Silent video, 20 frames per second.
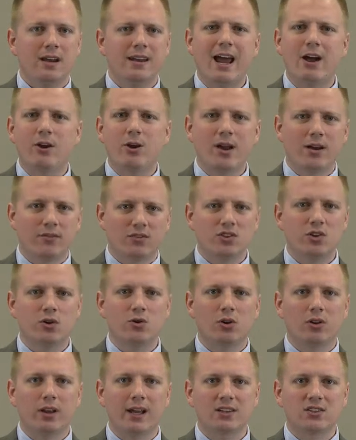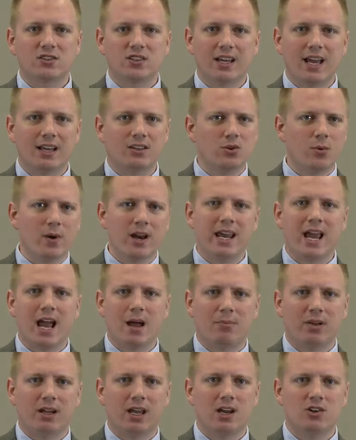Now you have two clicks to get to any
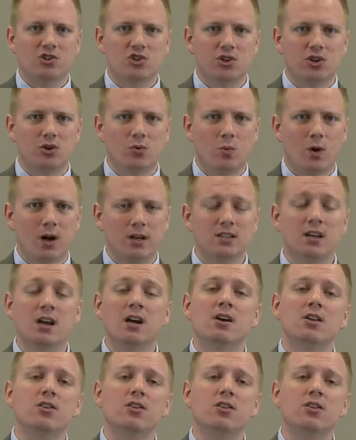application you want.